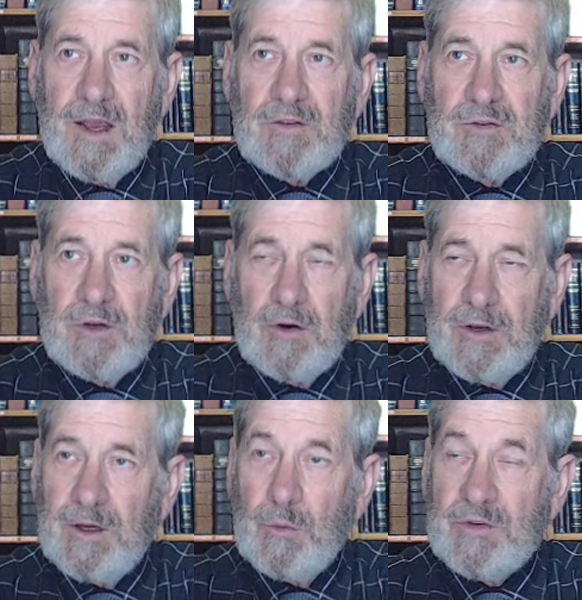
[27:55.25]

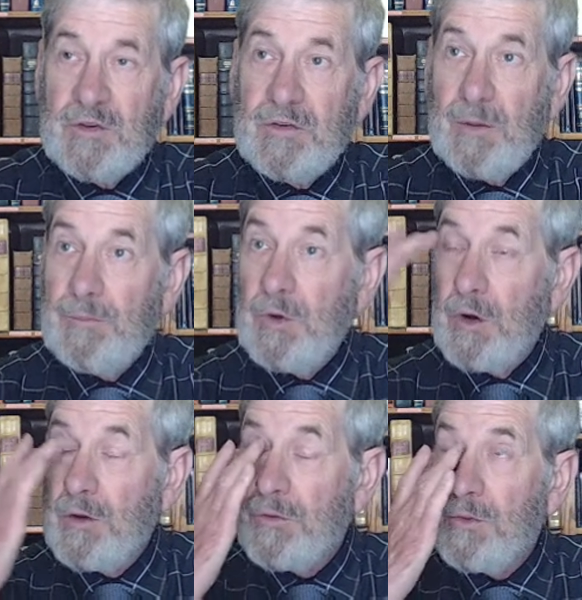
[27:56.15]
Assyria, which is up
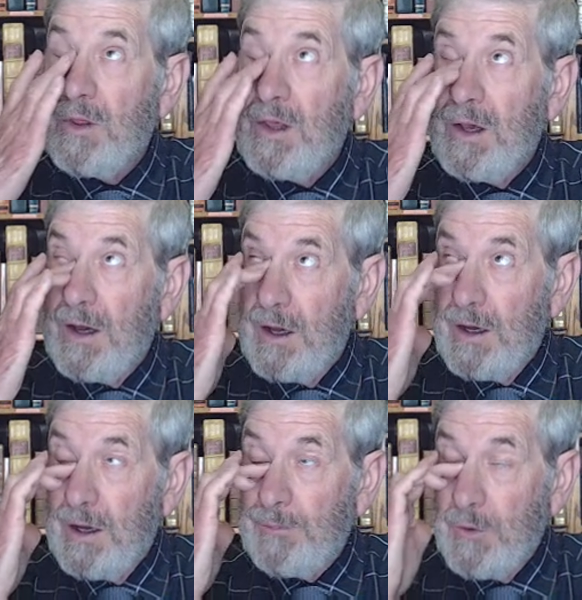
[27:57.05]
north
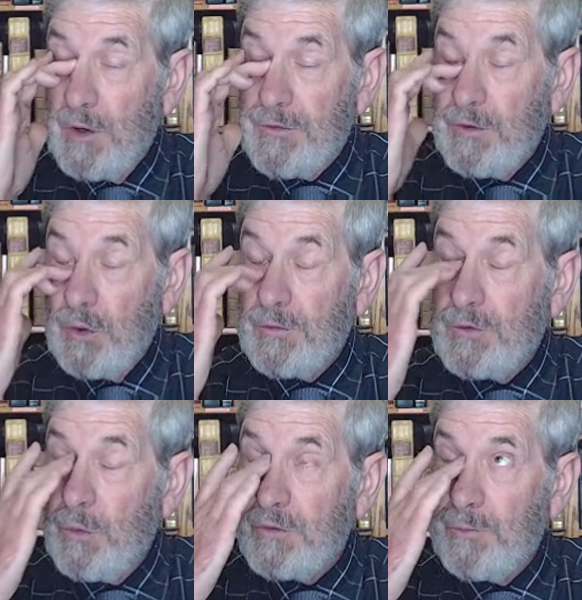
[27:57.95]
and over
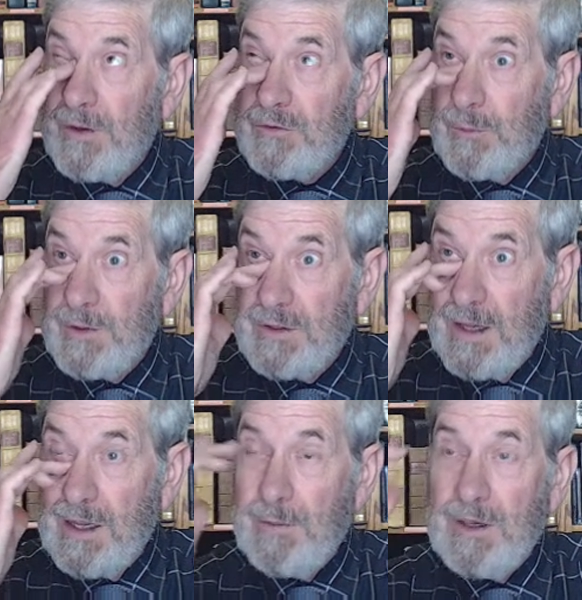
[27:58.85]
towards
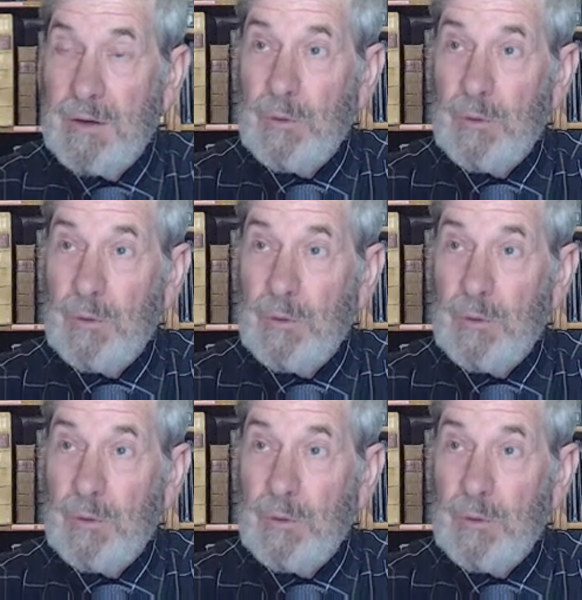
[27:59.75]
Mesopotamia,